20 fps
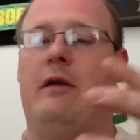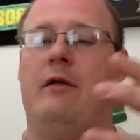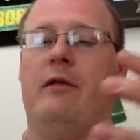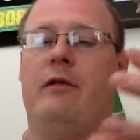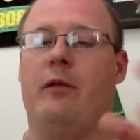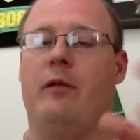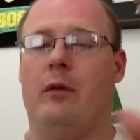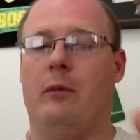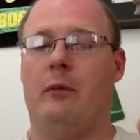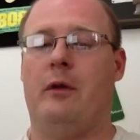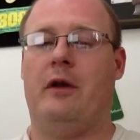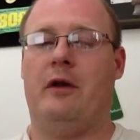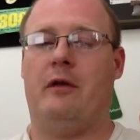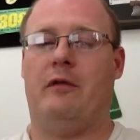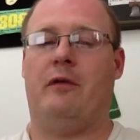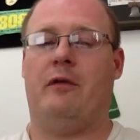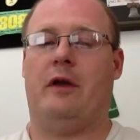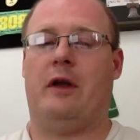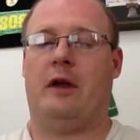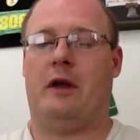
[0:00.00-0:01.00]

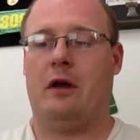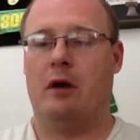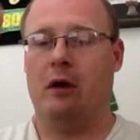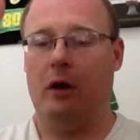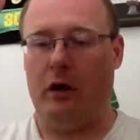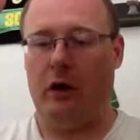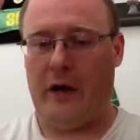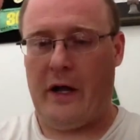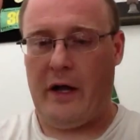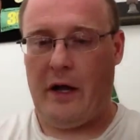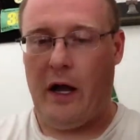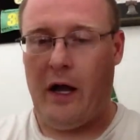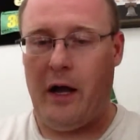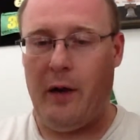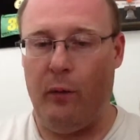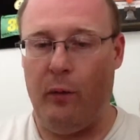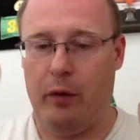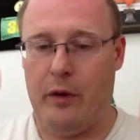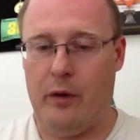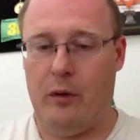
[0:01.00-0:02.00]
formative like okay i
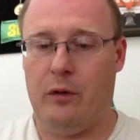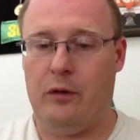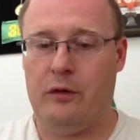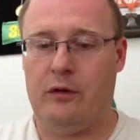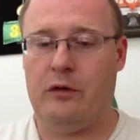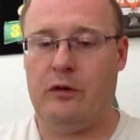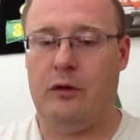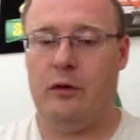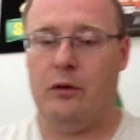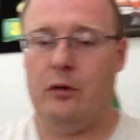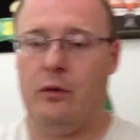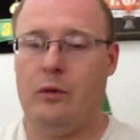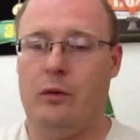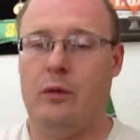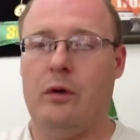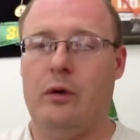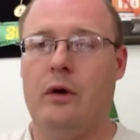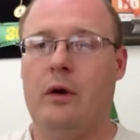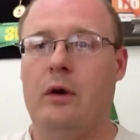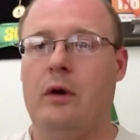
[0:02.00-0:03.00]
will do